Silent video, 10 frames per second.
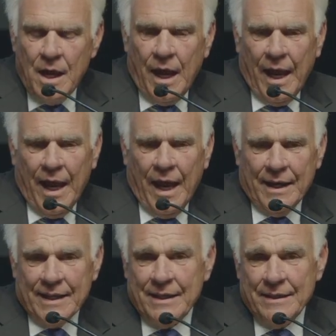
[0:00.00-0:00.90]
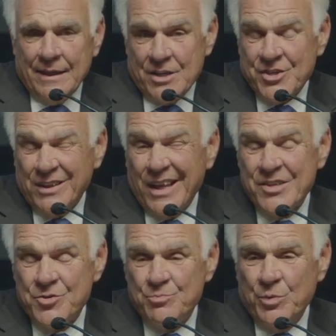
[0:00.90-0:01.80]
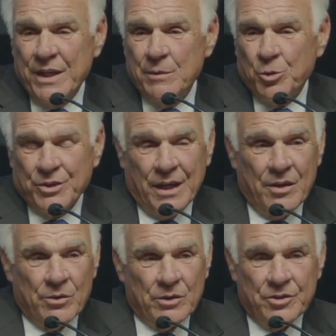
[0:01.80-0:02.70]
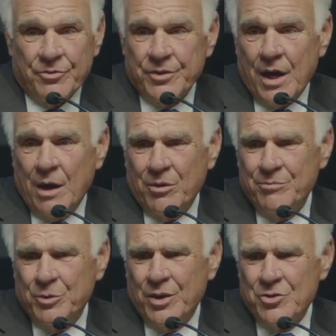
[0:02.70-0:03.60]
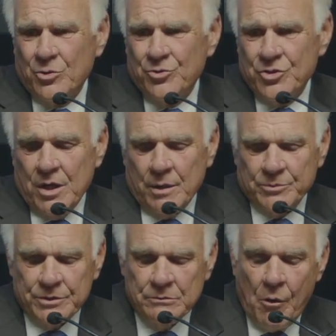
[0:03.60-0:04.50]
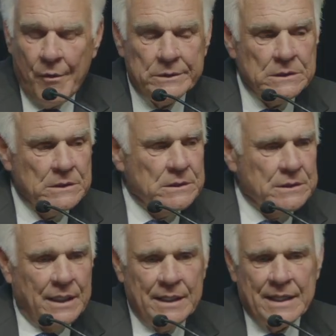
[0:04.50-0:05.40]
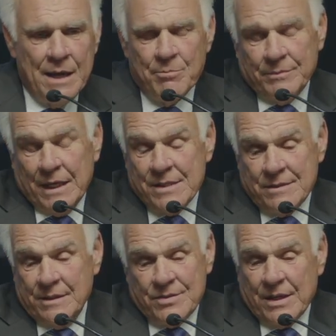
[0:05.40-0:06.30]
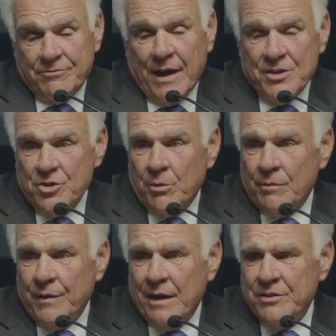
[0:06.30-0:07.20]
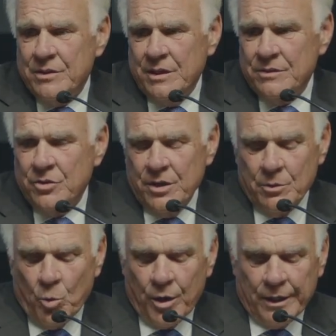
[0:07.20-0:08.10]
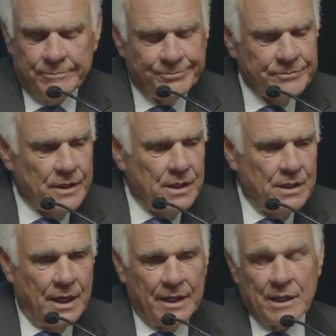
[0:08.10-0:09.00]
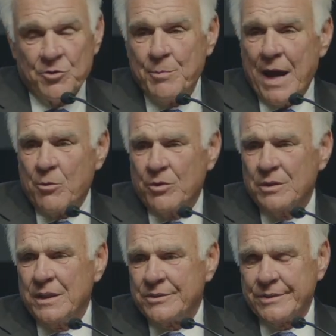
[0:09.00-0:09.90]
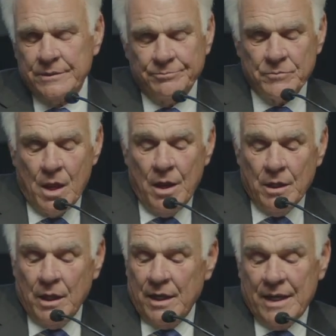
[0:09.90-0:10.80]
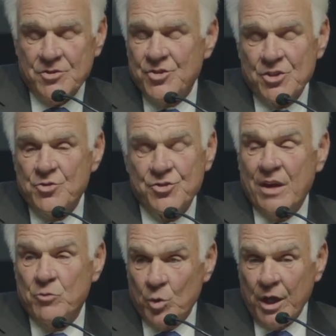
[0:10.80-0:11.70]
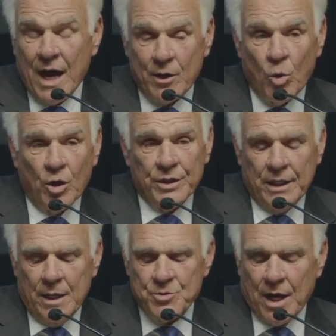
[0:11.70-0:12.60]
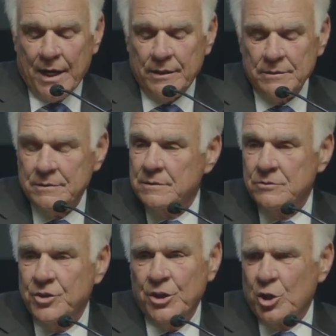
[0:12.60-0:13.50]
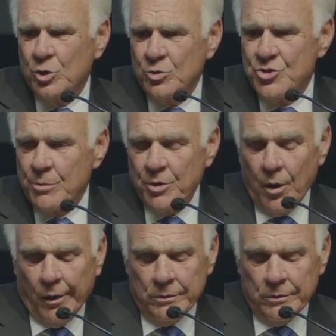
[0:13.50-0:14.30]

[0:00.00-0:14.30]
And I said, Les, we need to put together a list for Tom of potential GMs. And he came, and he said, fine, Jim, I'll have it to you in the morning. And he comes back with a list. And it had 6 or 7 really high-quality names on it. Didn't include Jim Nill.